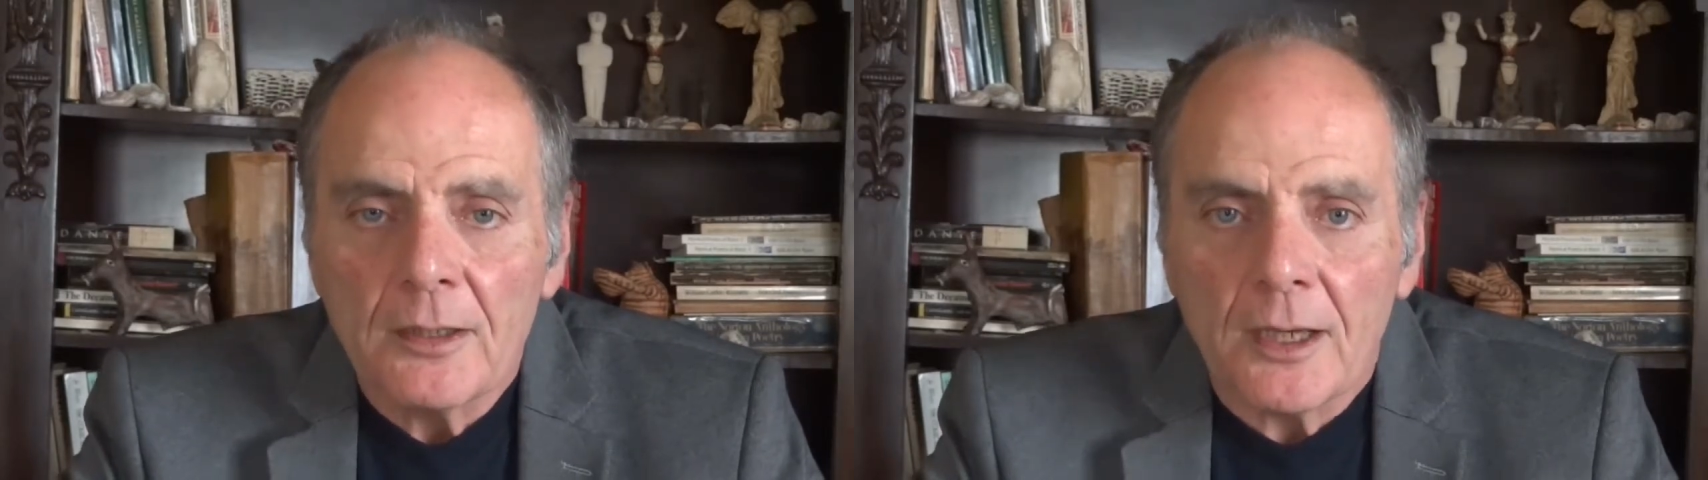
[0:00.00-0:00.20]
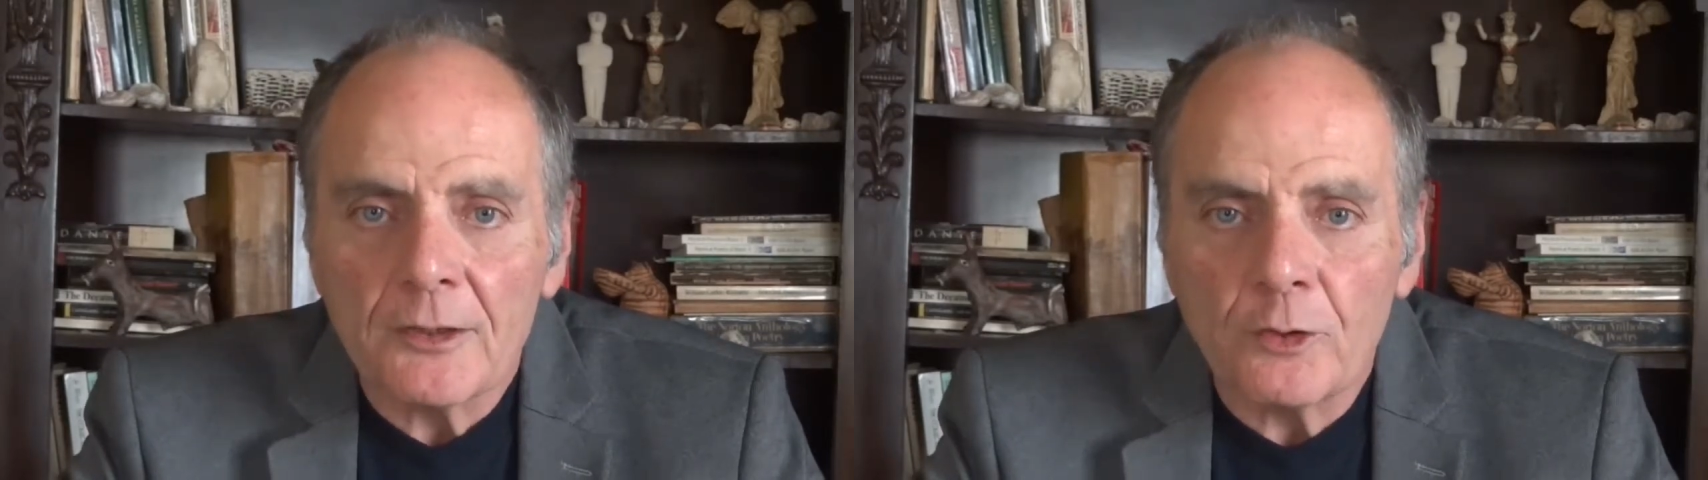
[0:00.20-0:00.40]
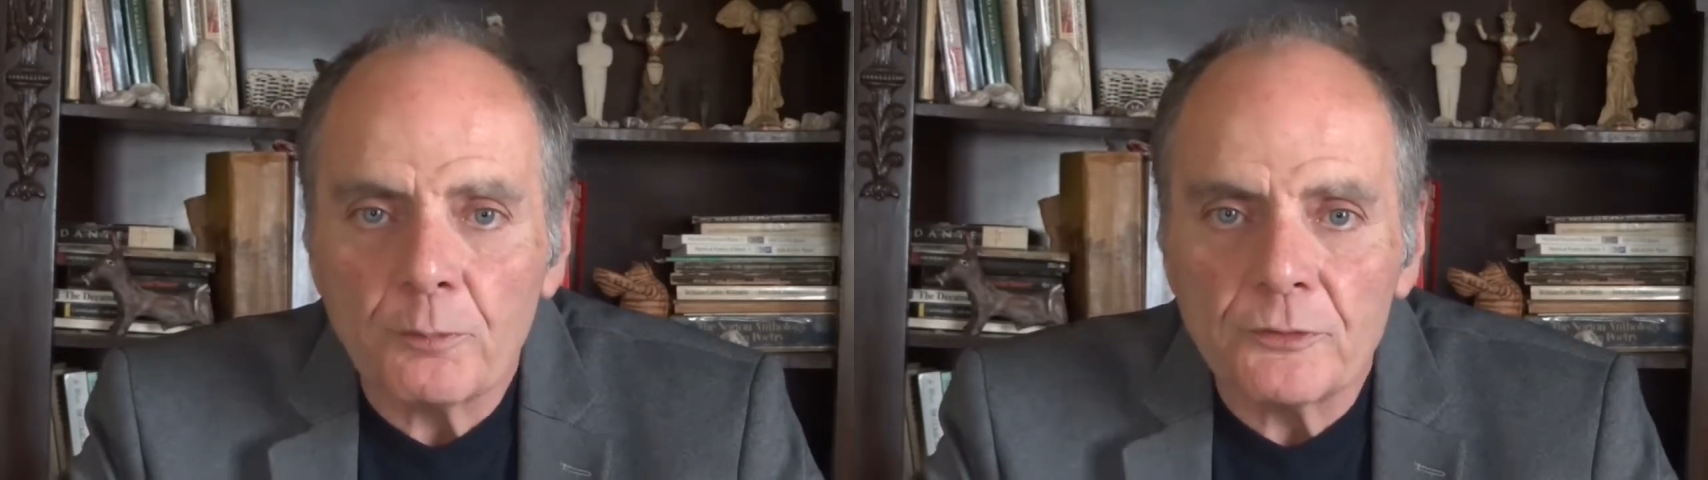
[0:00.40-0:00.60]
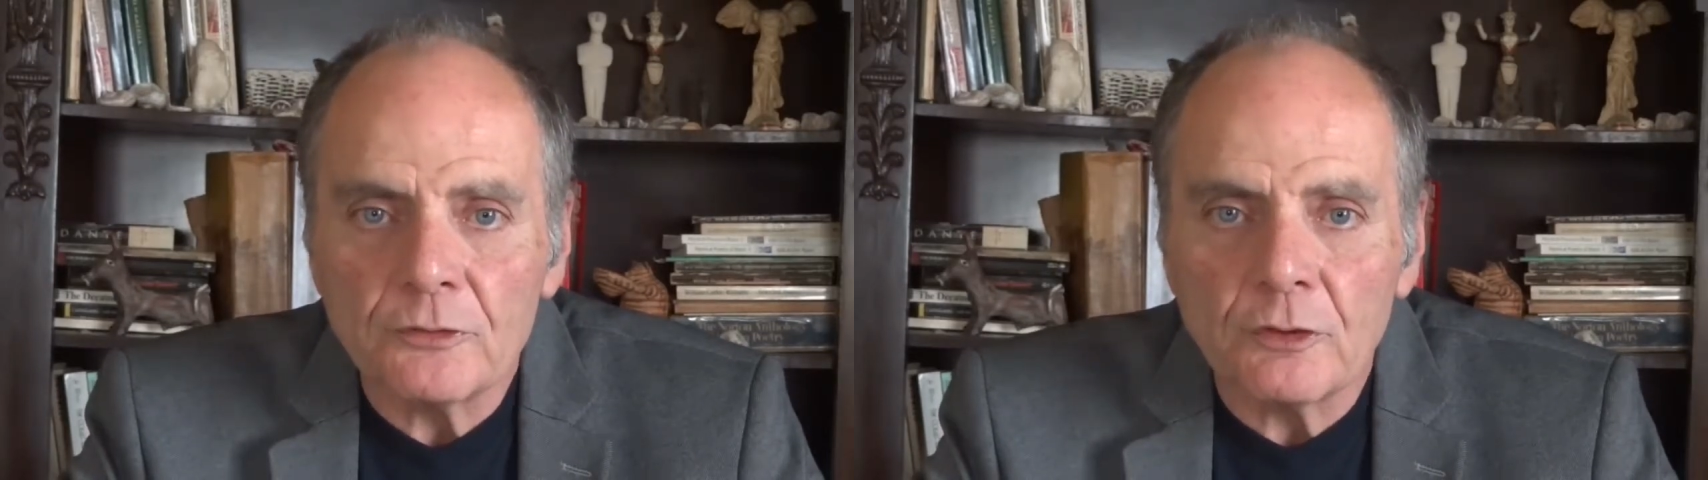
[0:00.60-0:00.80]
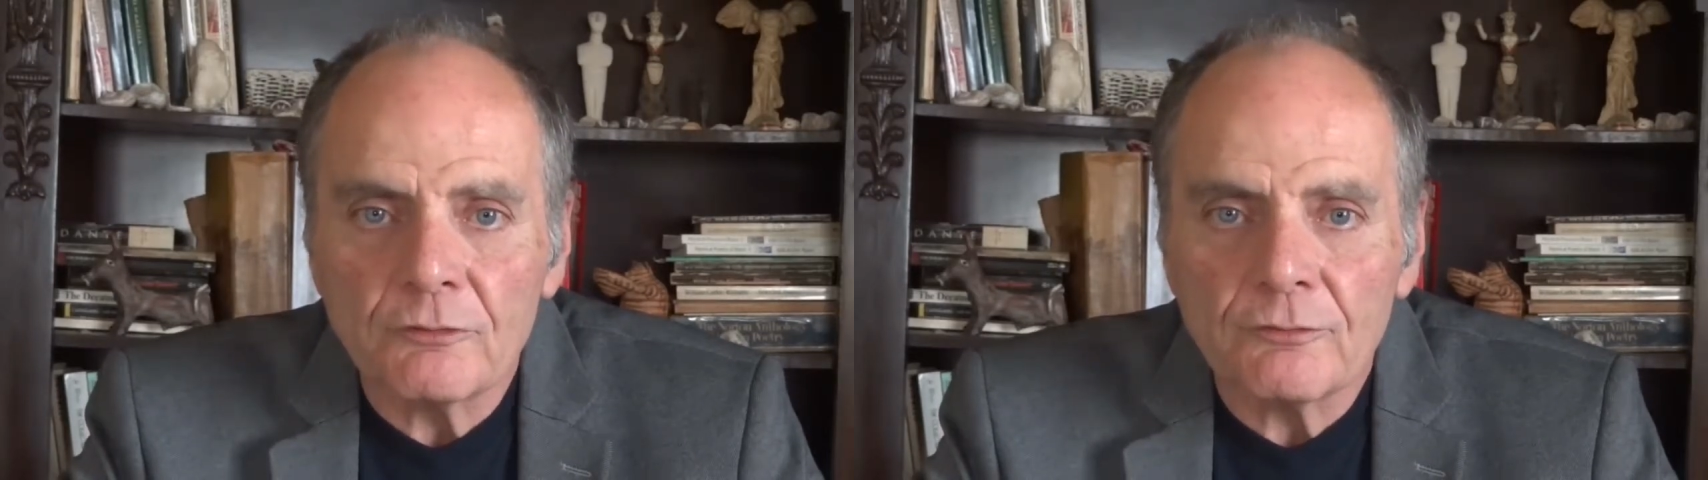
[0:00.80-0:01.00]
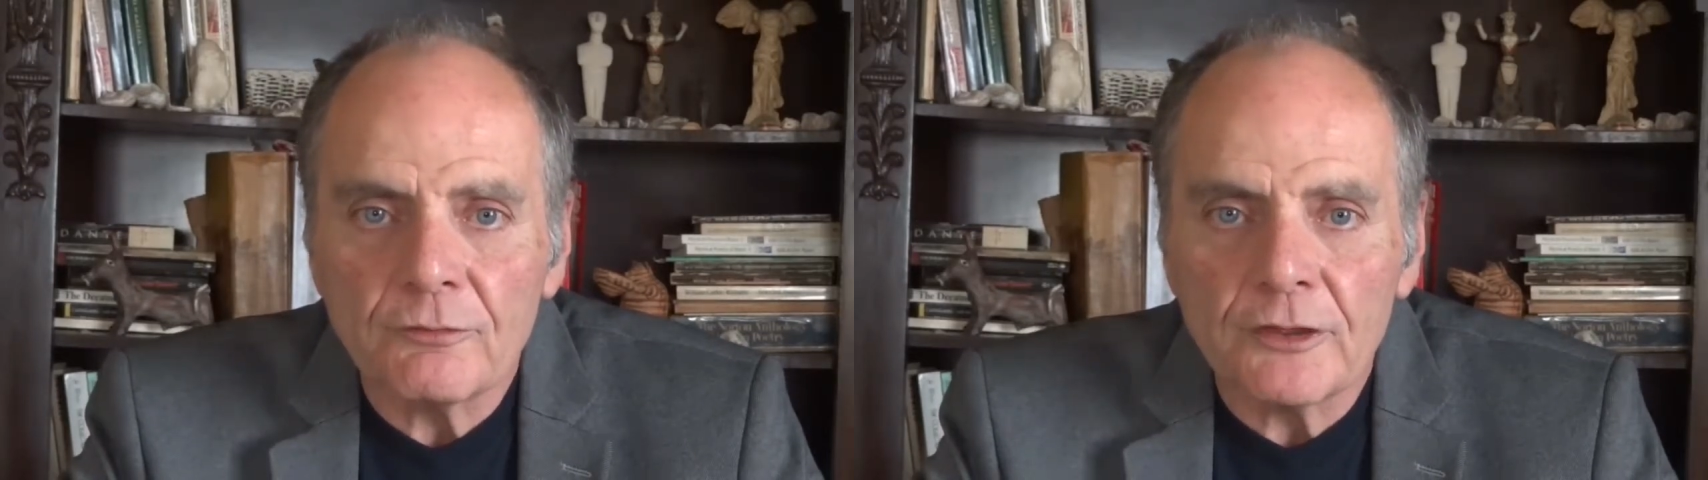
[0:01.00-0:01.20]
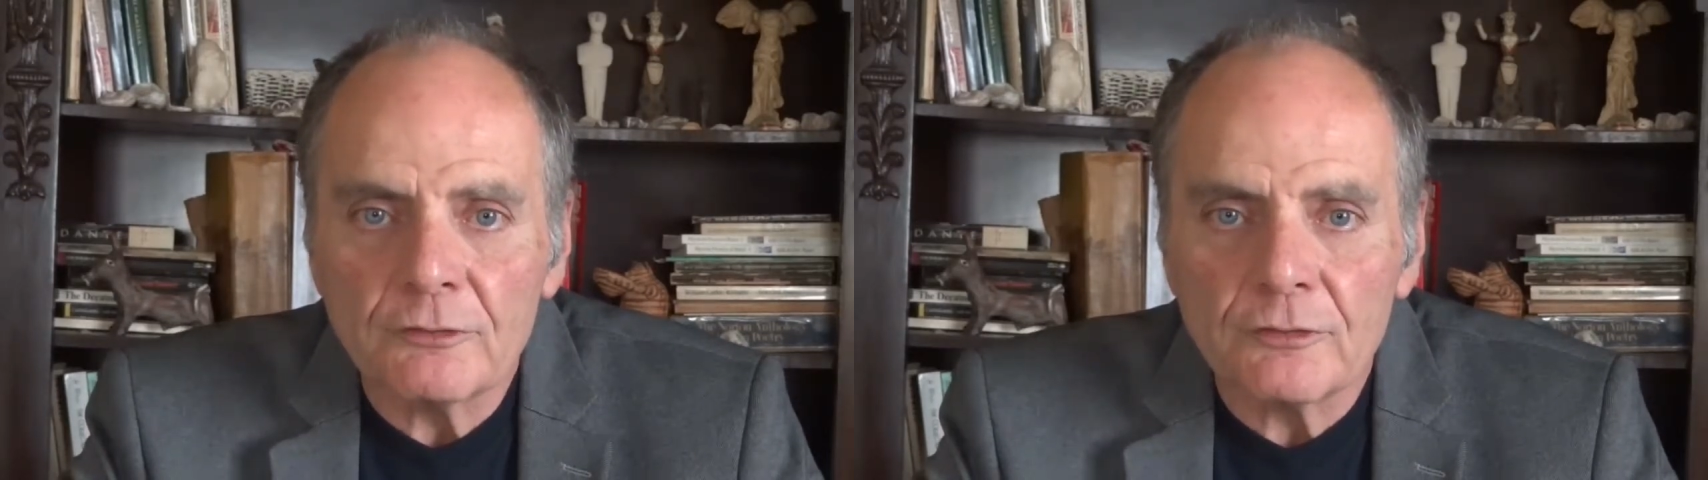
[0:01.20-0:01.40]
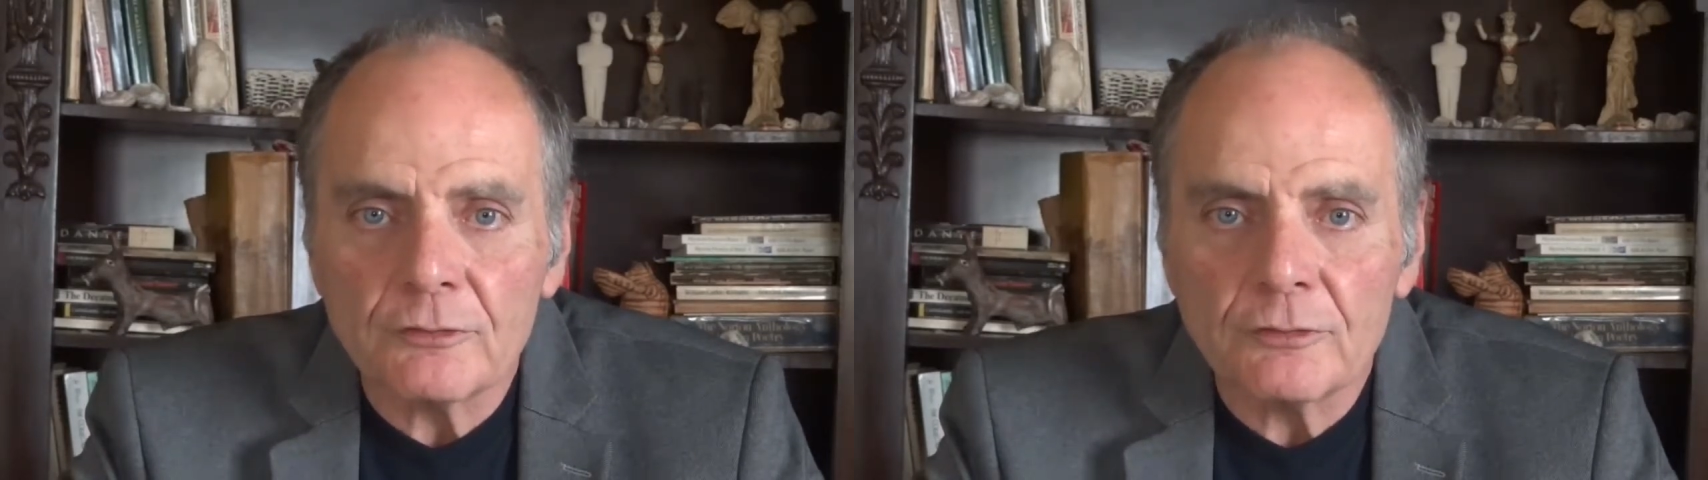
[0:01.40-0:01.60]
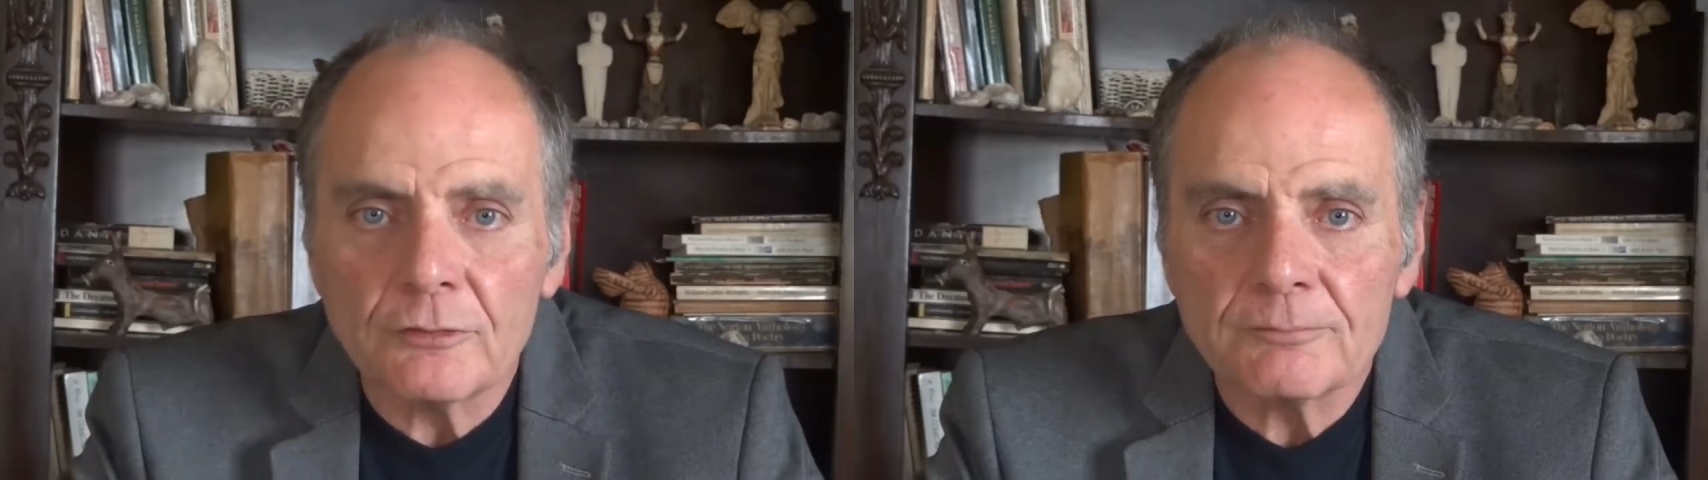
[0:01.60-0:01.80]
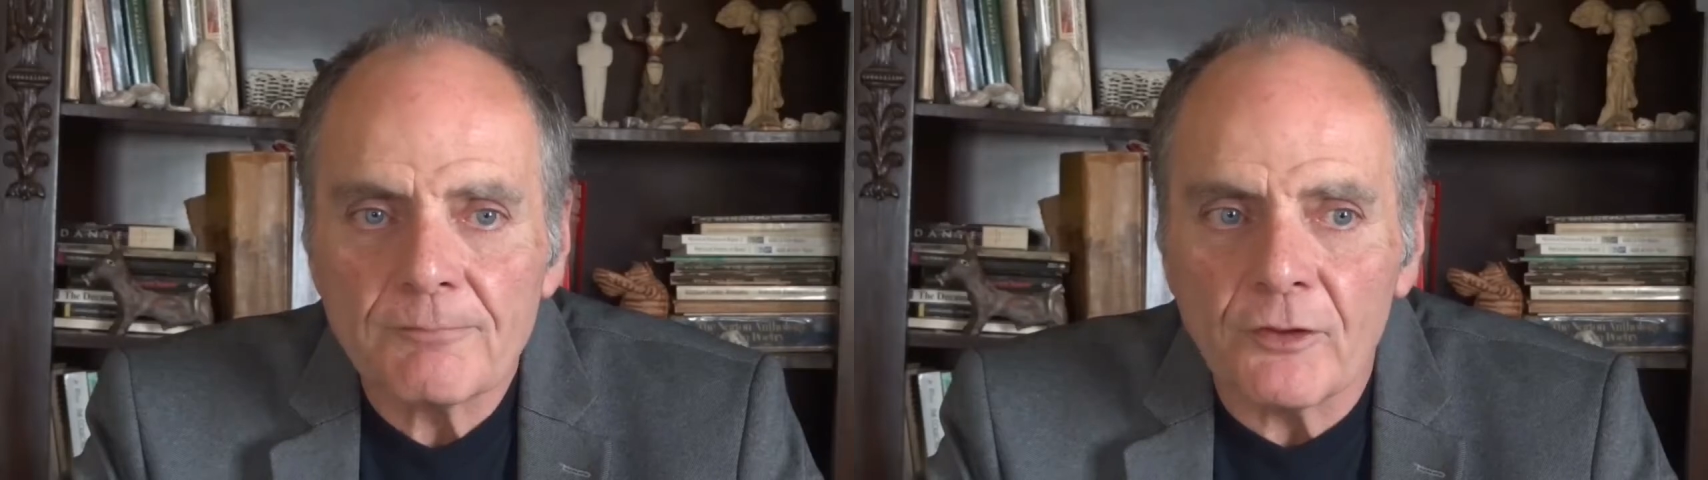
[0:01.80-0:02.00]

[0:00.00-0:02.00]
I hope you'll look into